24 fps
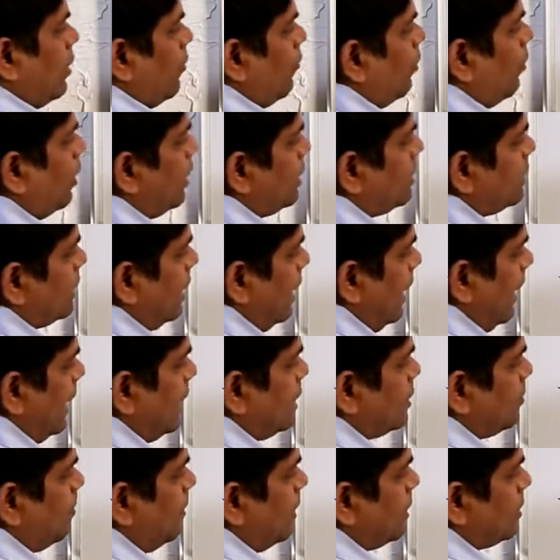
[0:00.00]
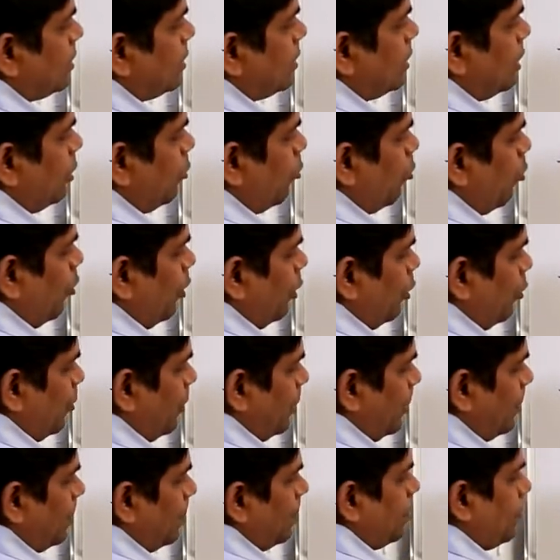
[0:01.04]
see what is x plus 0 going to
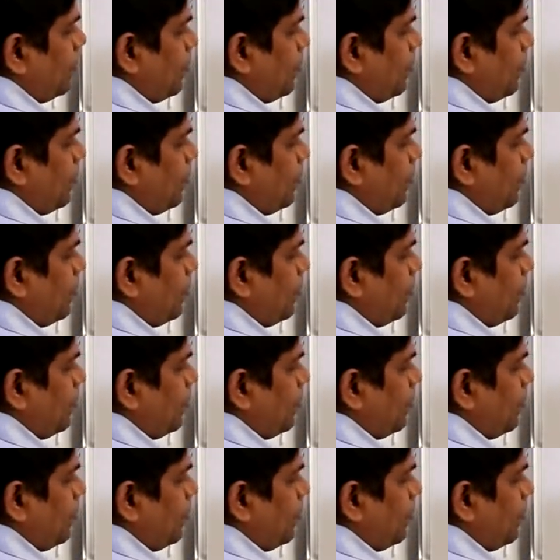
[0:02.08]
be.